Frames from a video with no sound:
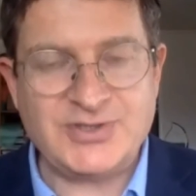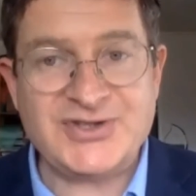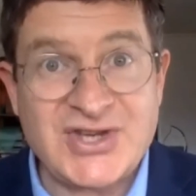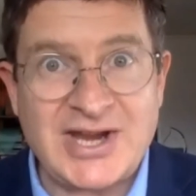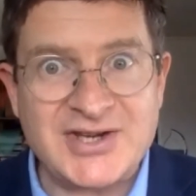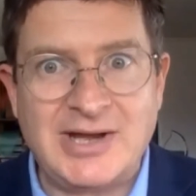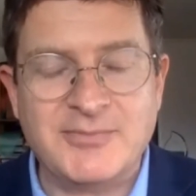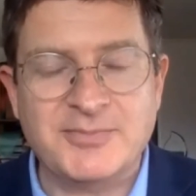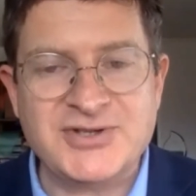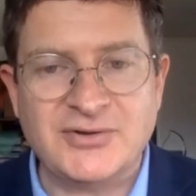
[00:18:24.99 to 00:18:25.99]
we sat down
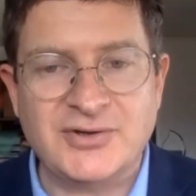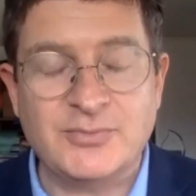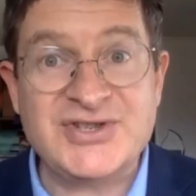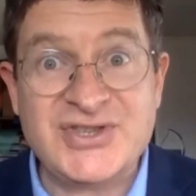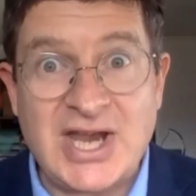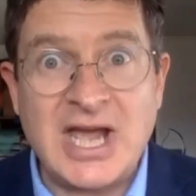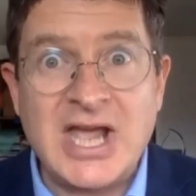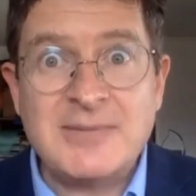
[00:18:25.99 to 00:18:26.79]
with Matilda and we said,